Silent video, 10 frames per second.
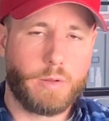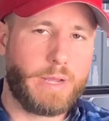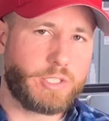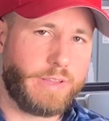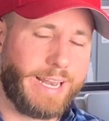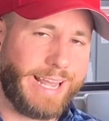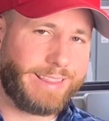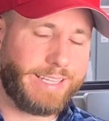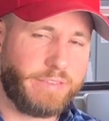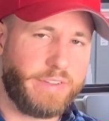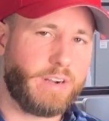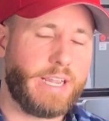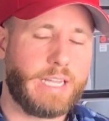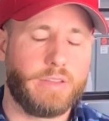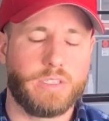want to mention that at the
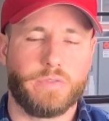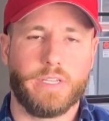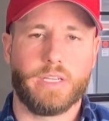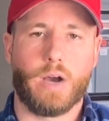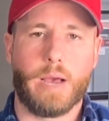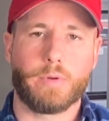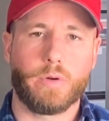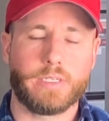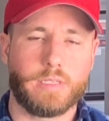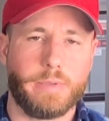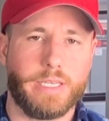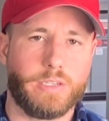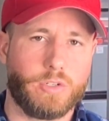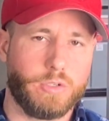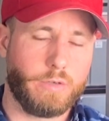very end of this video, I'm going to be
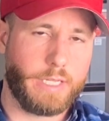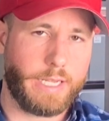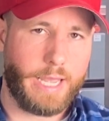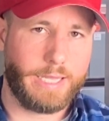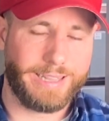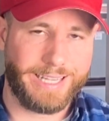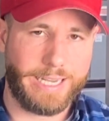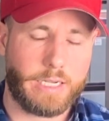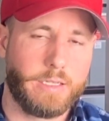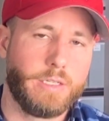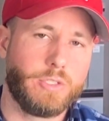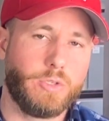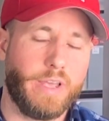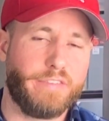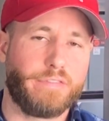including a link
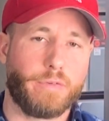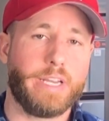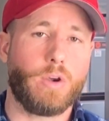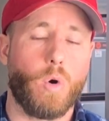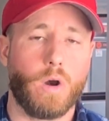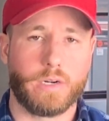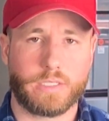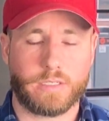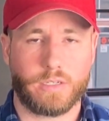to a free course